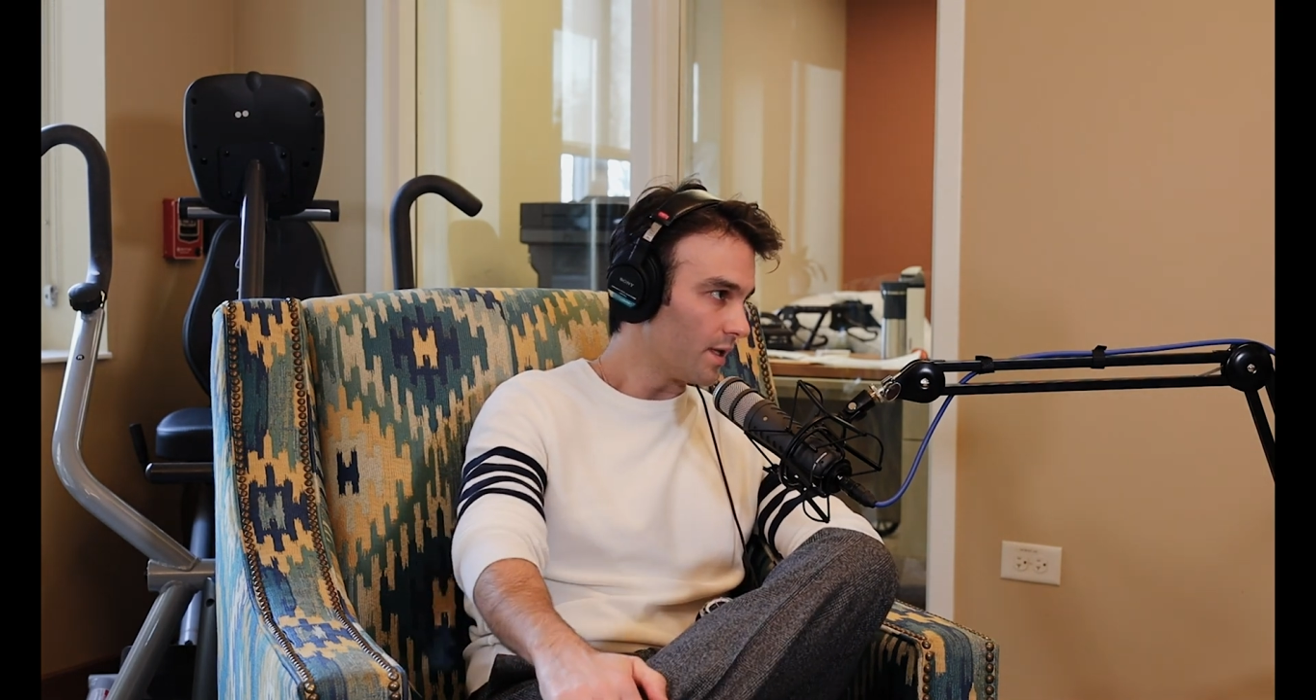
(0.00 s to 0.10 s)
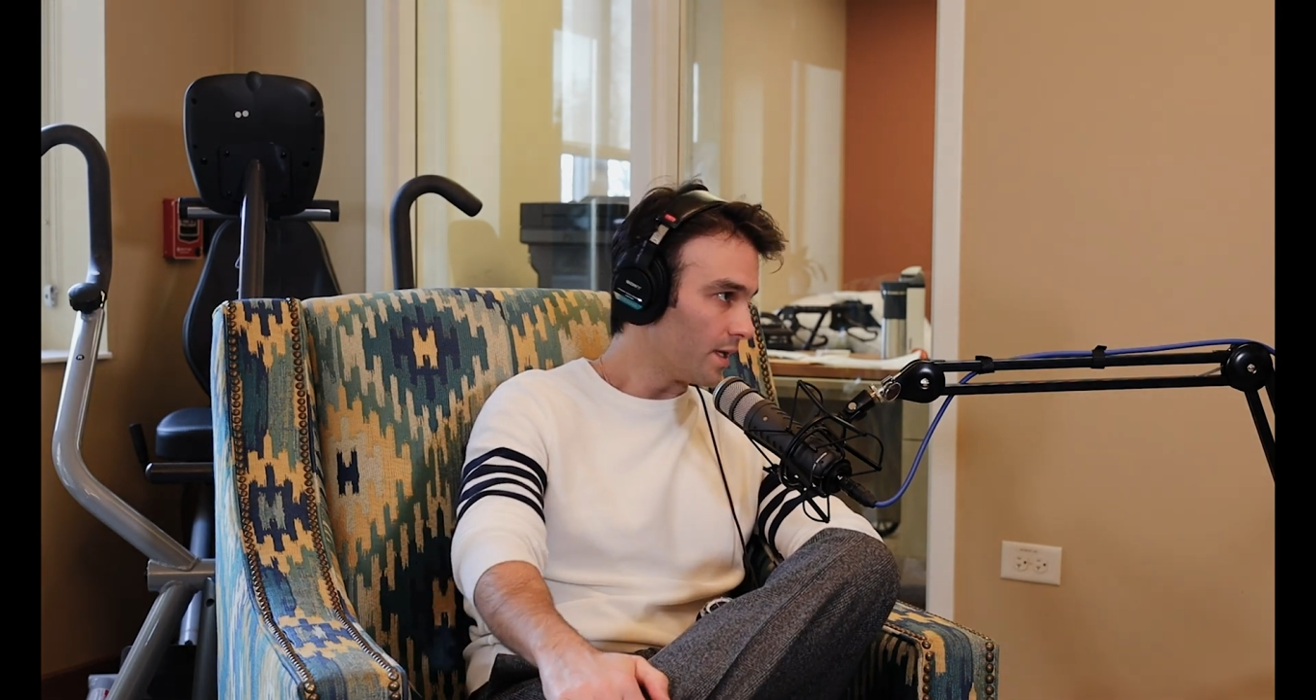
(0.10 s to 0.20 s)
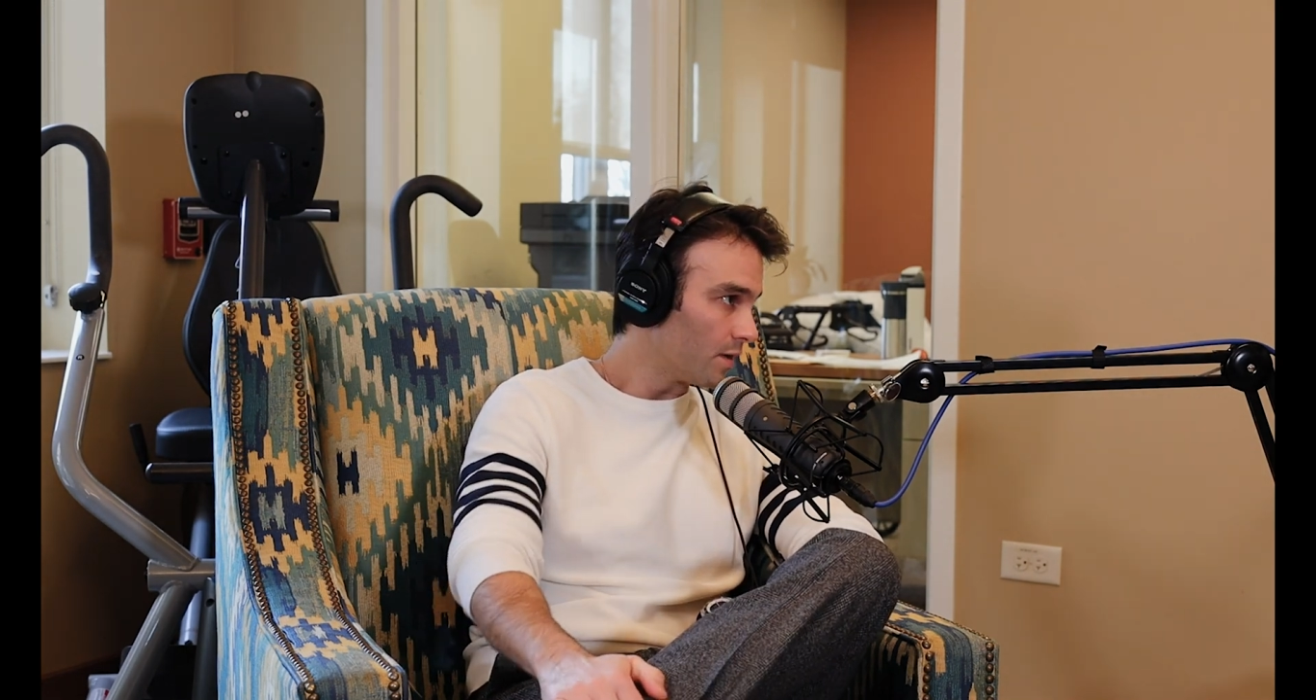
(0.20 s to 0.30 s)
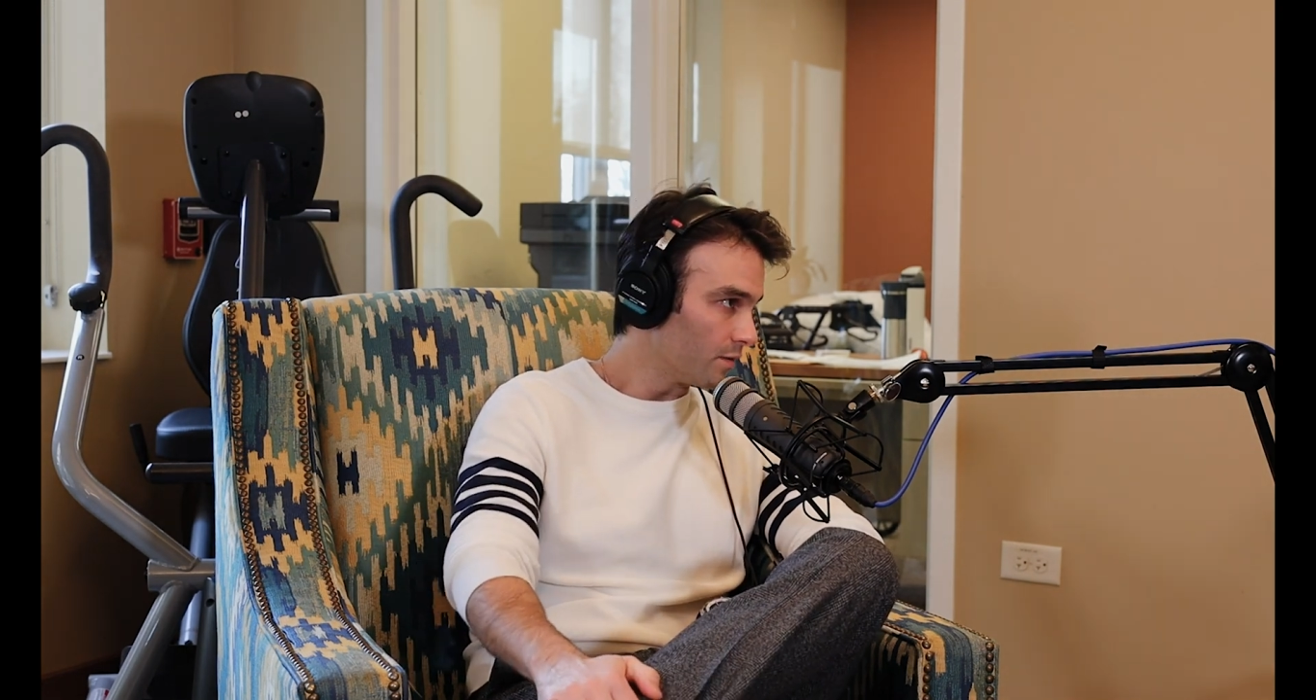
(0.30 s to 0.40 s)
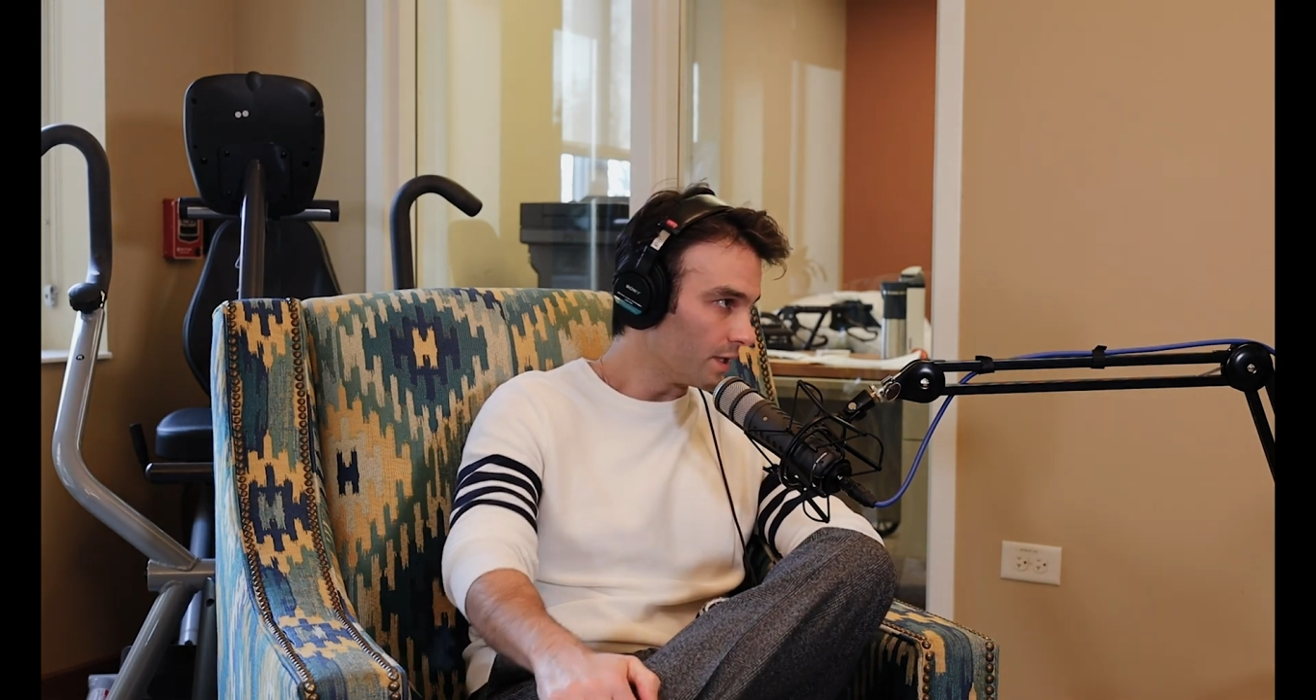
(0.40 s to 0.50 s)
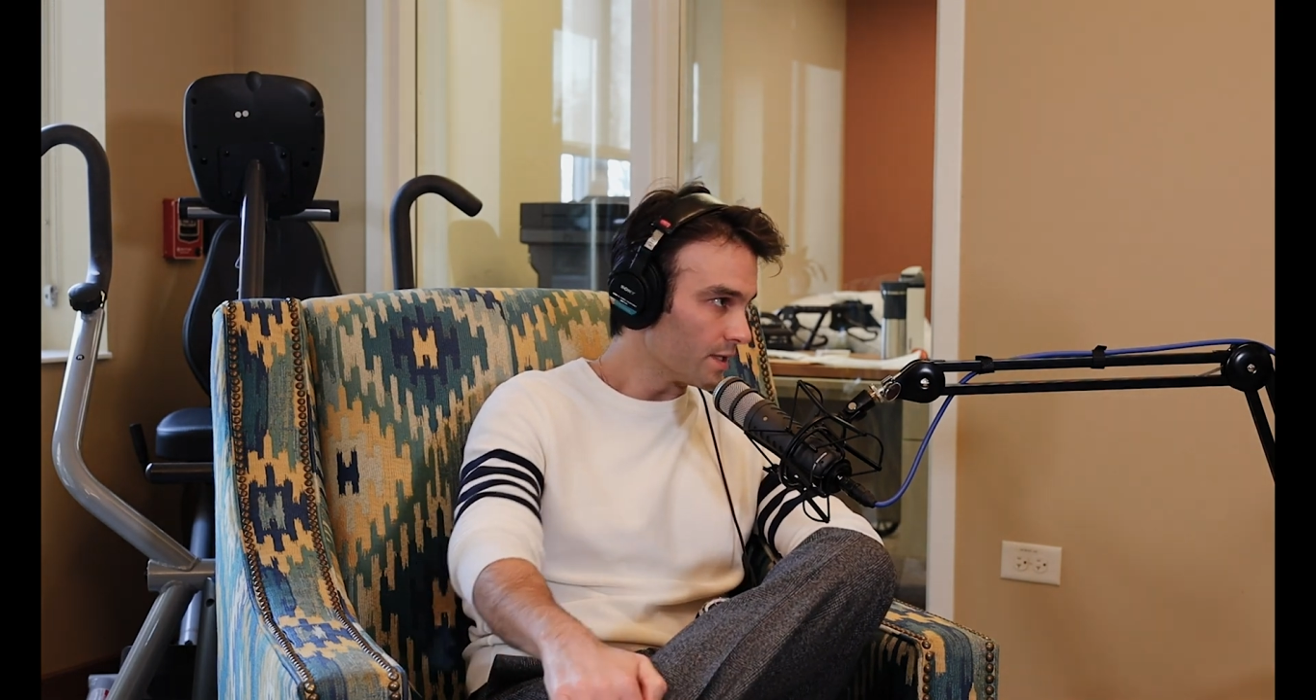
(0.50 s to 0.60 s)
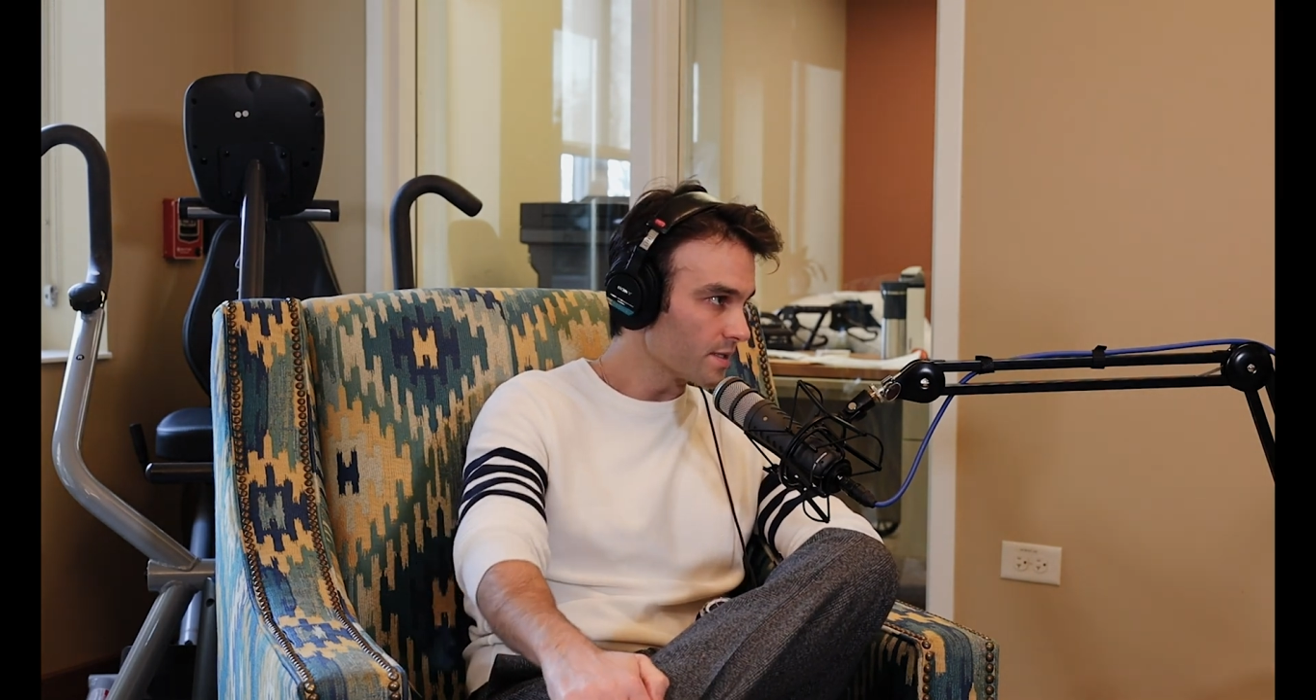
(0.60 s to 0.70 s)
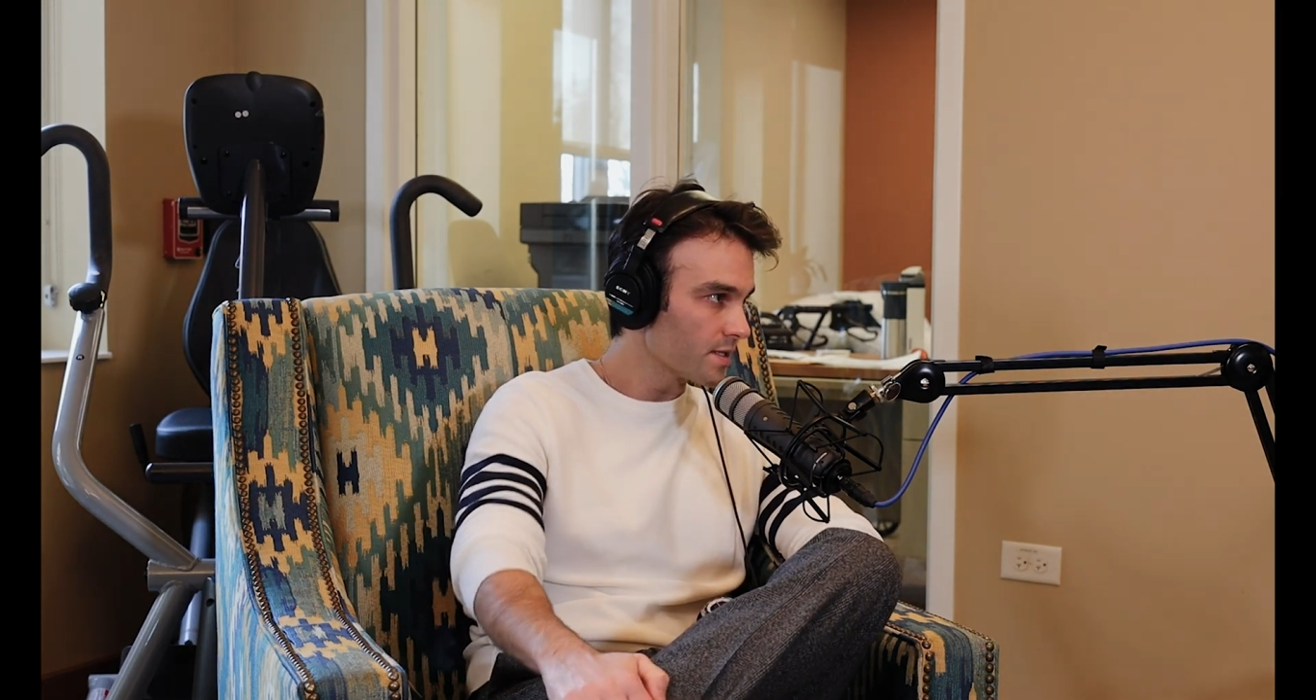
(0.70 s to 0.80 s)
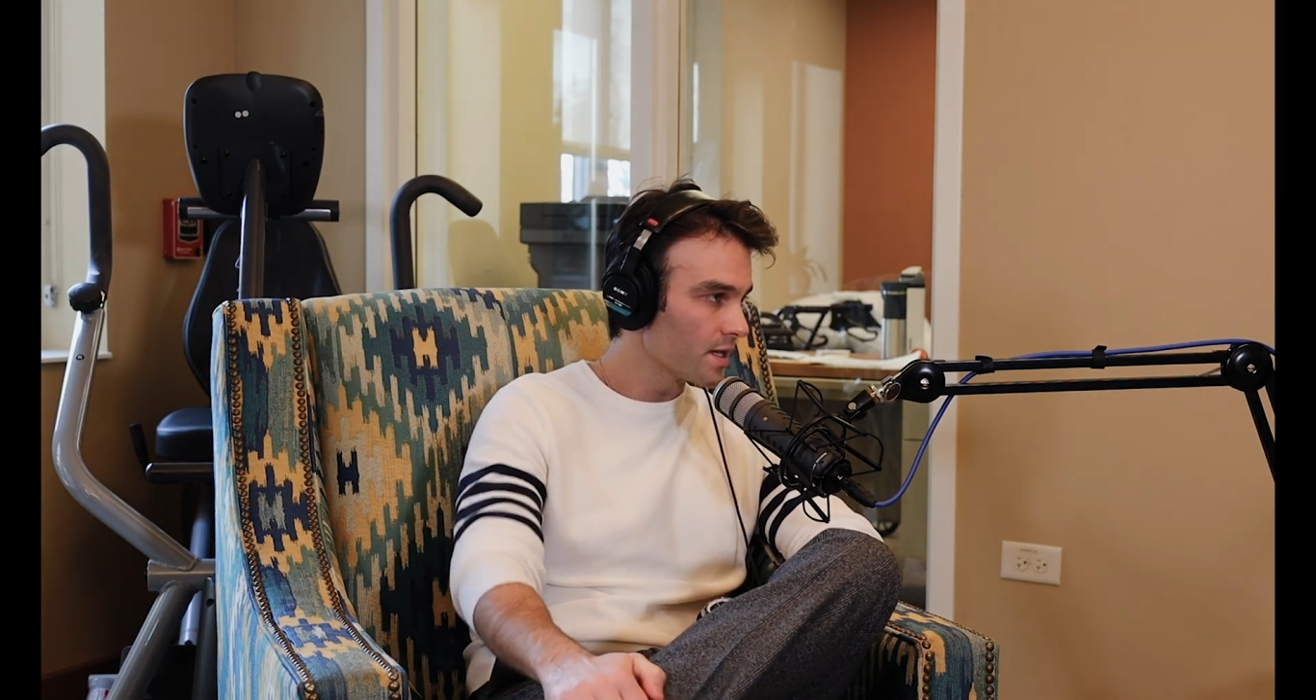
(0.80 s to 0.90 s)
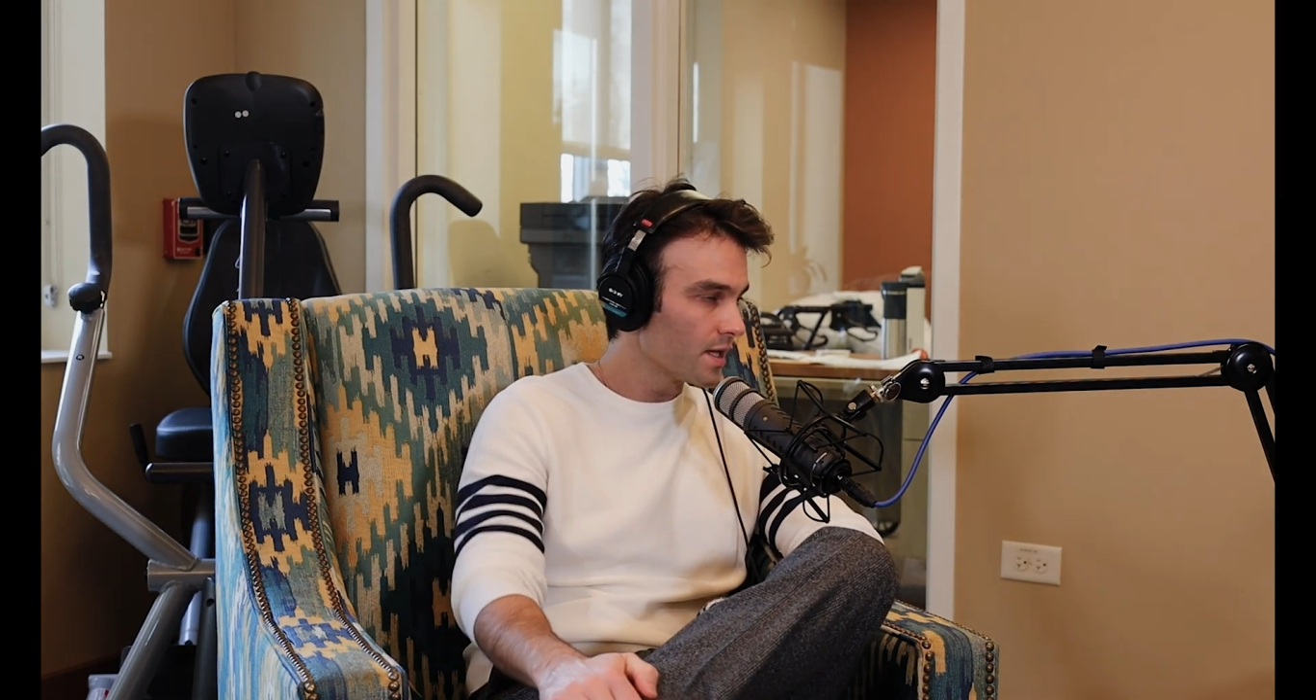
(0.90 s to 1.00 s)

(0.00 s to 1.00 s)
an illness,